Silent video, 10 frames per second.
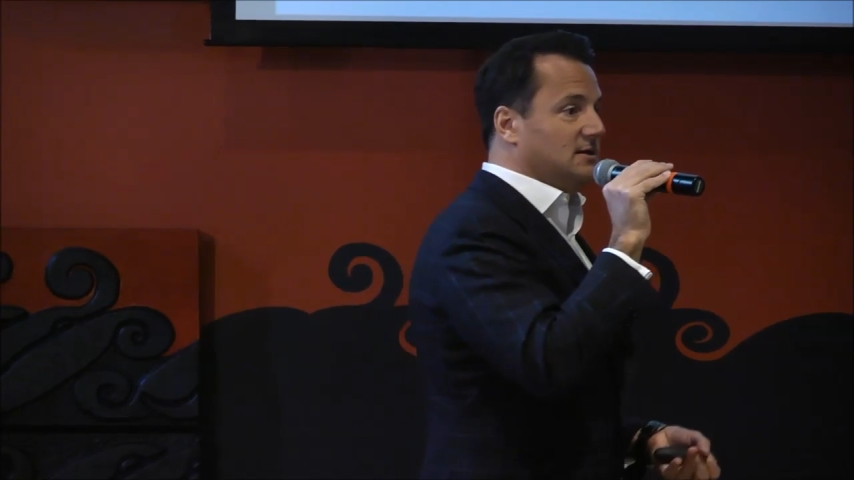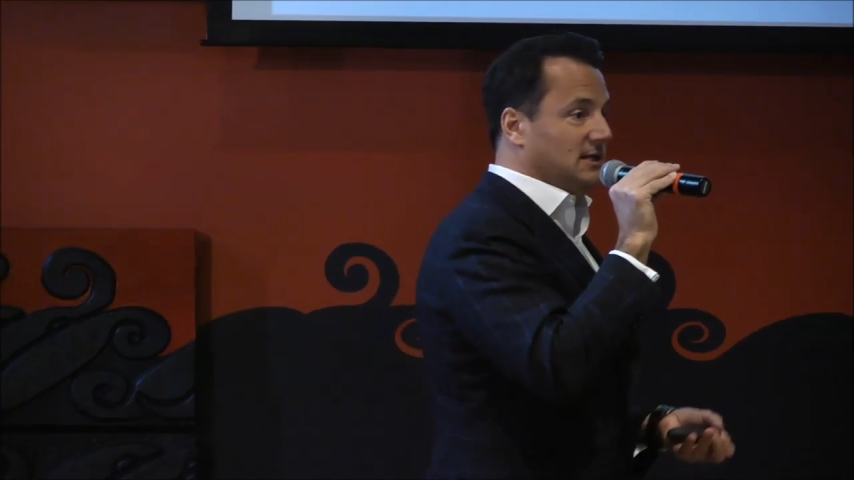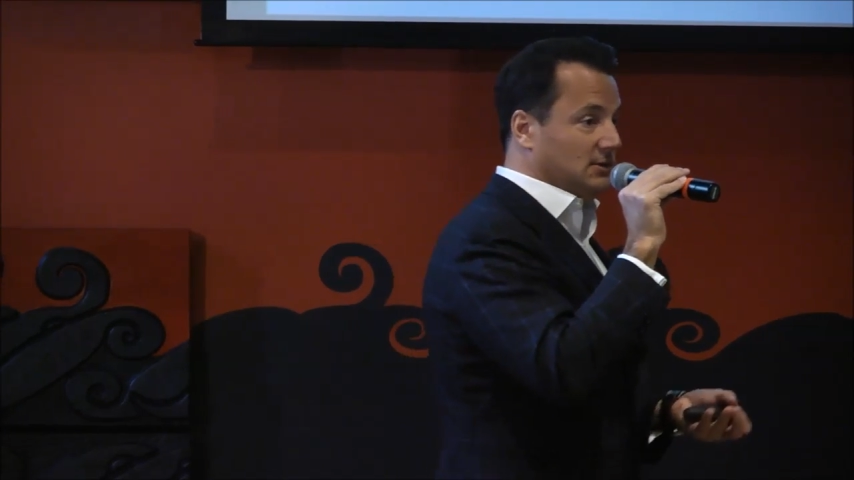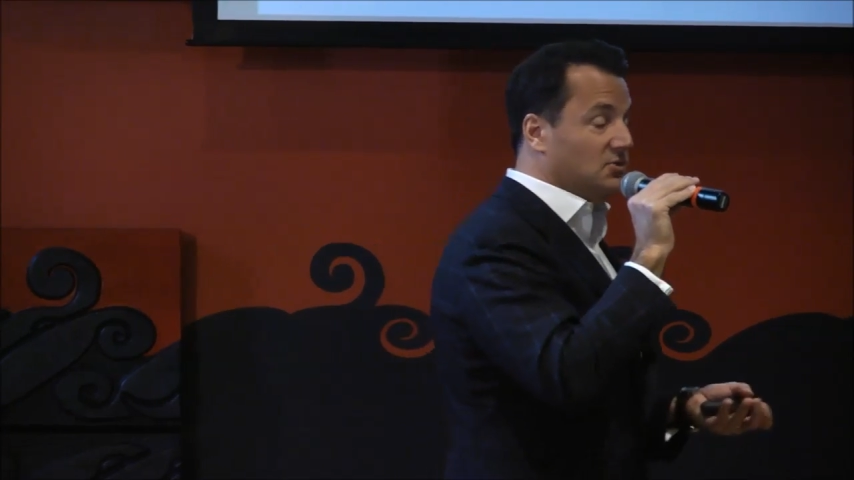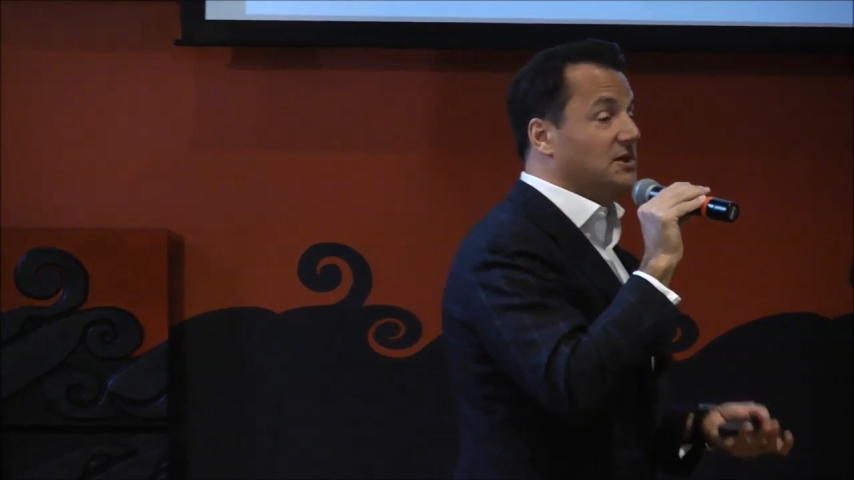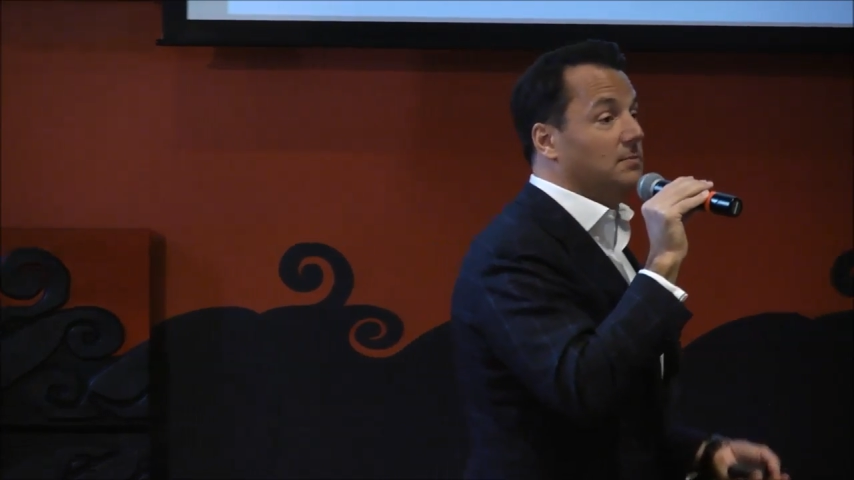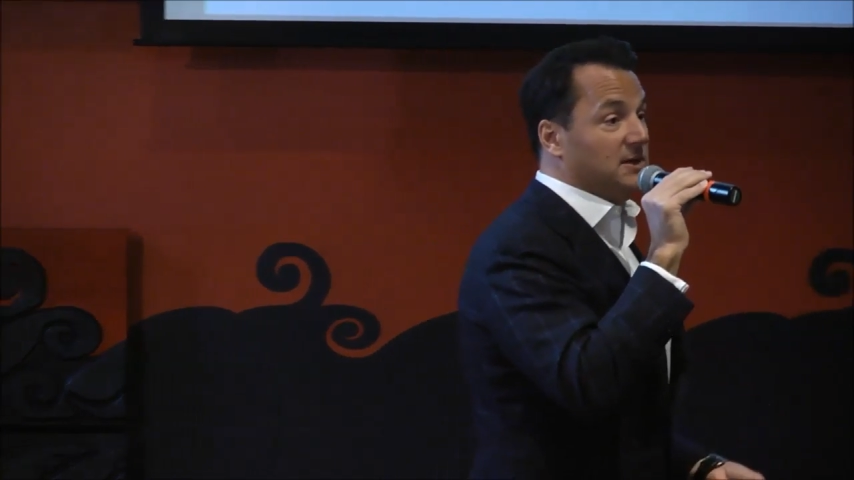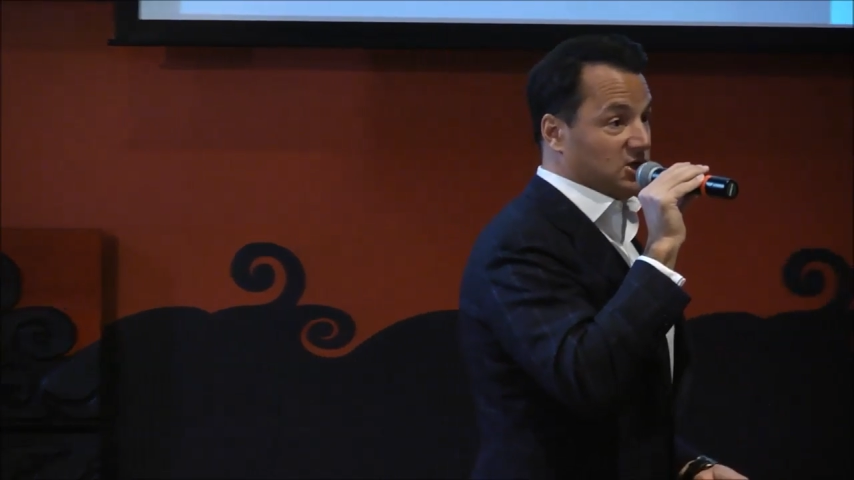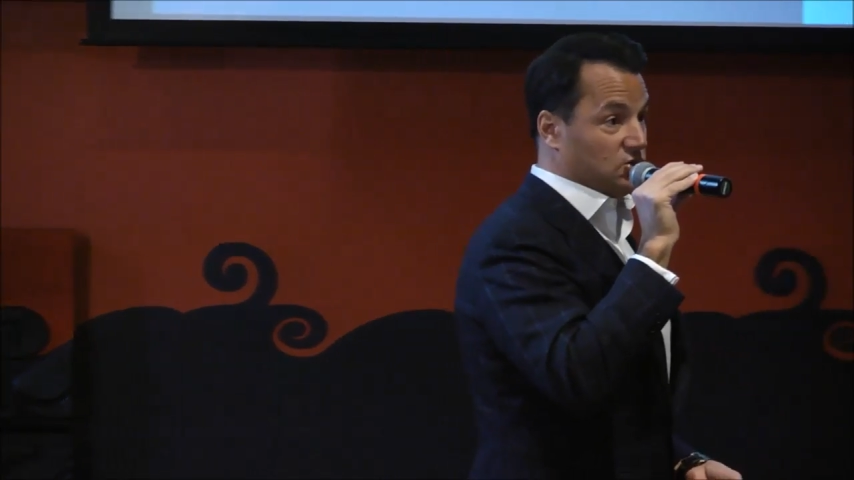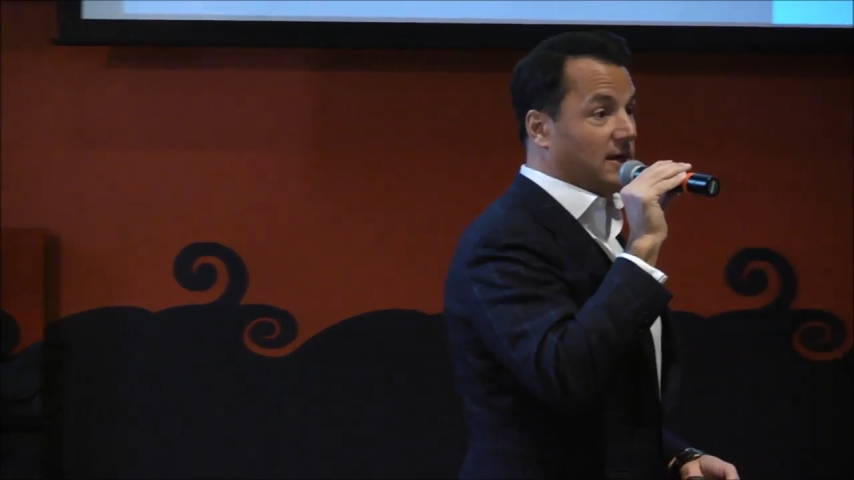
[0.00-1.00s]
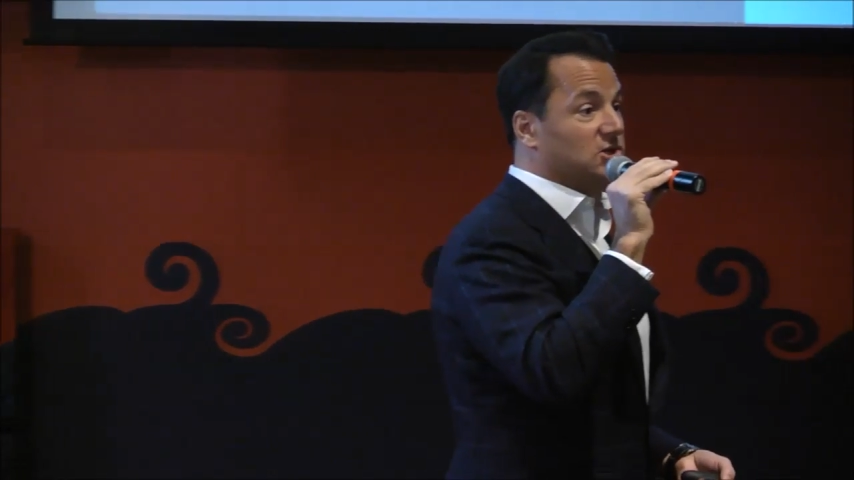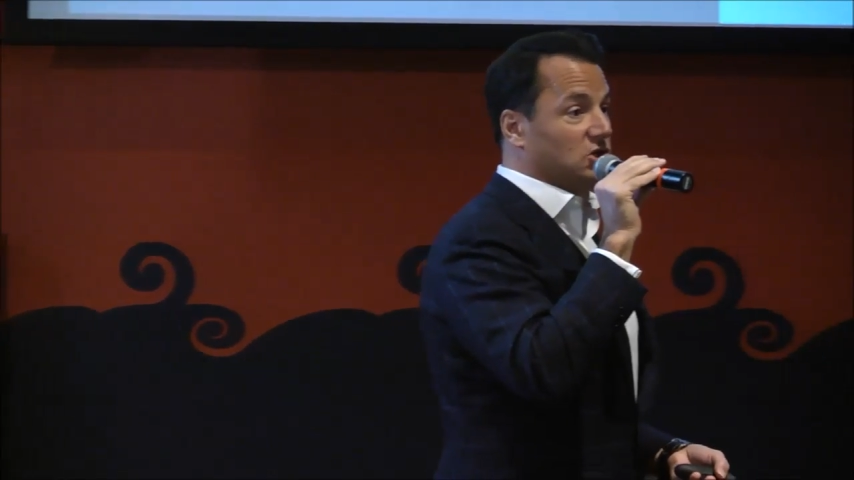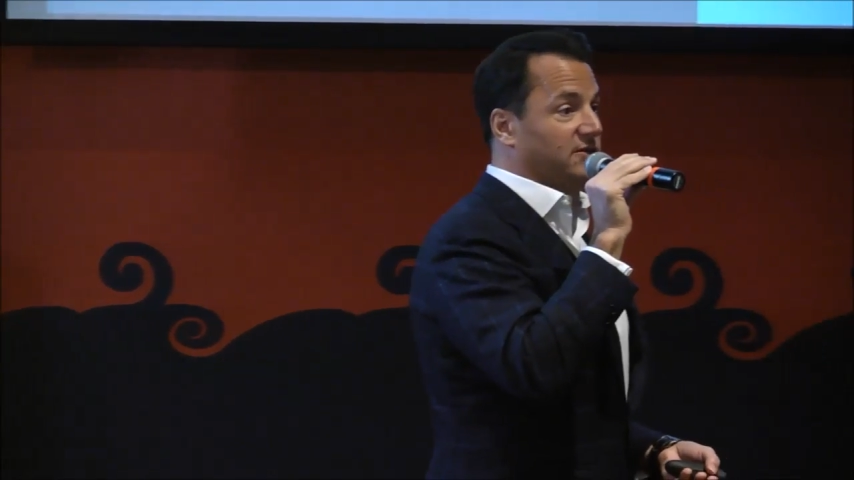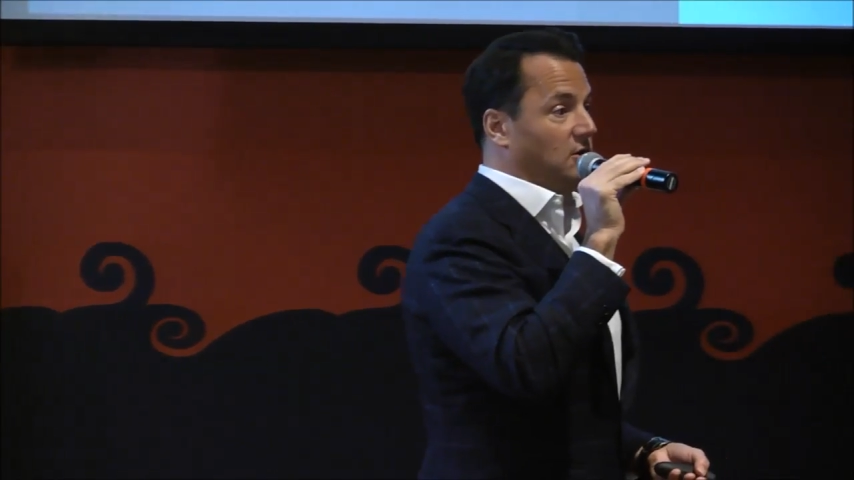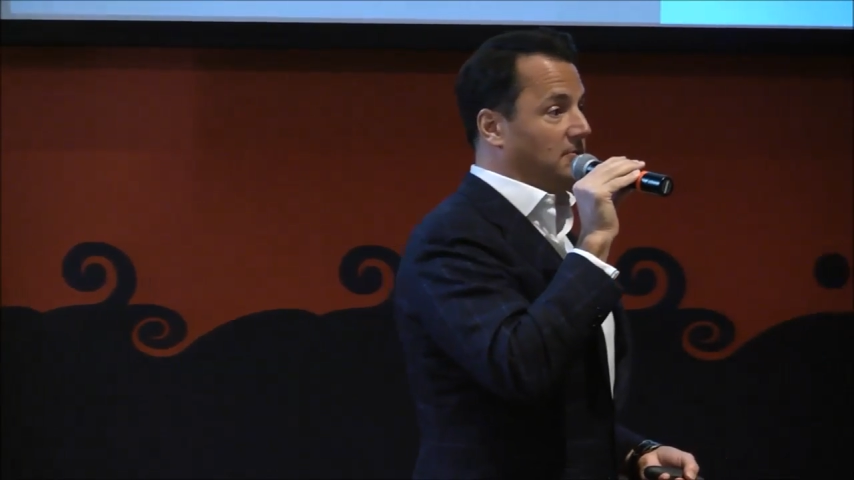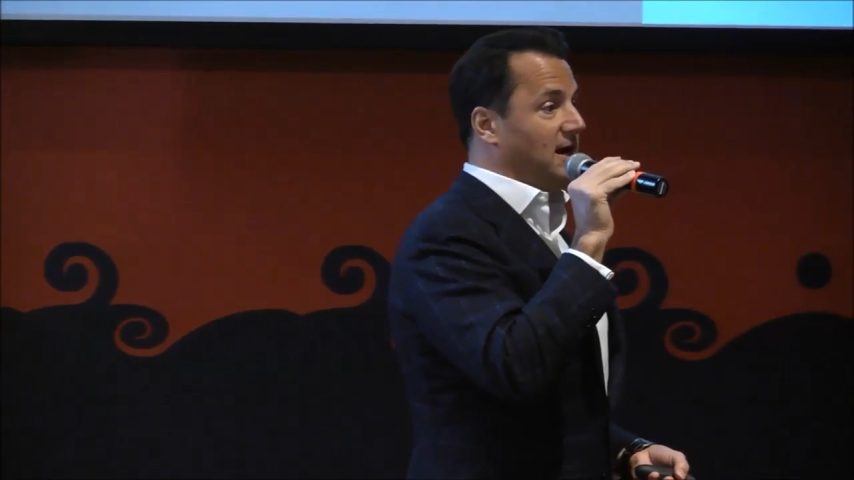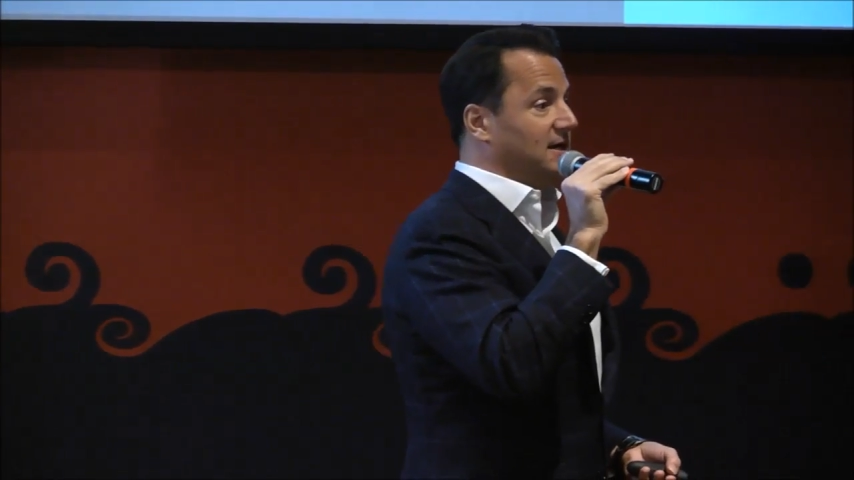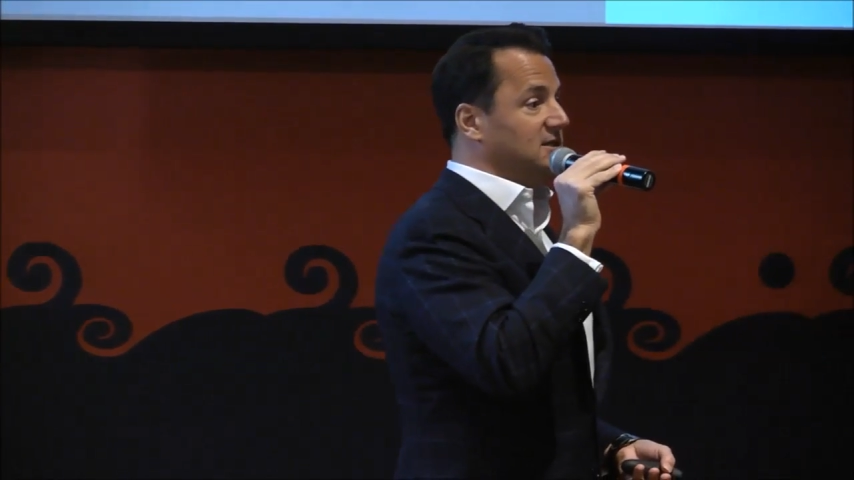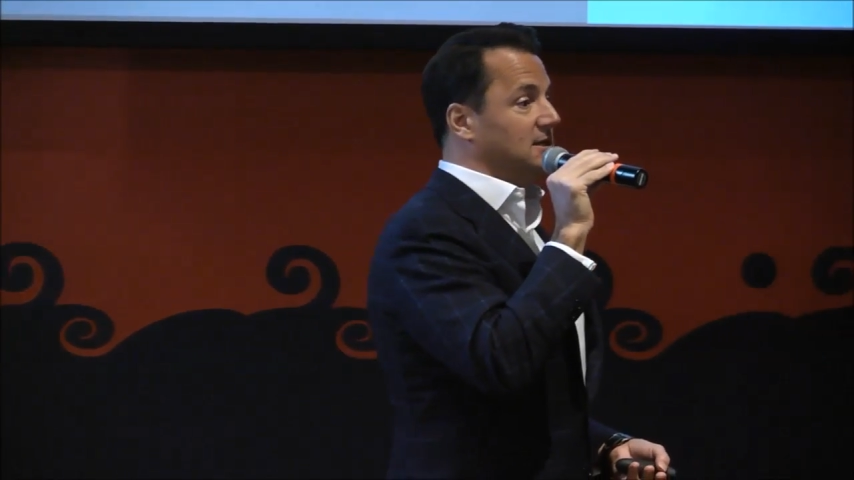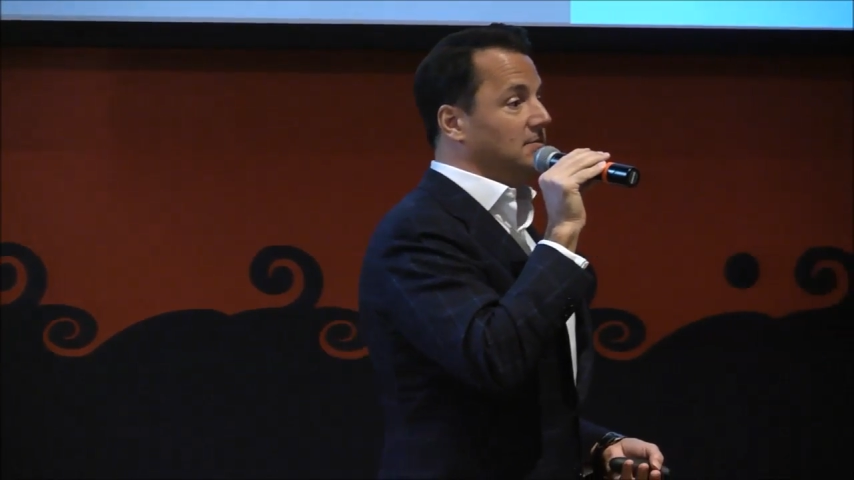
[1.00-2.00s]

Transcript: dealing with the administration of their practice,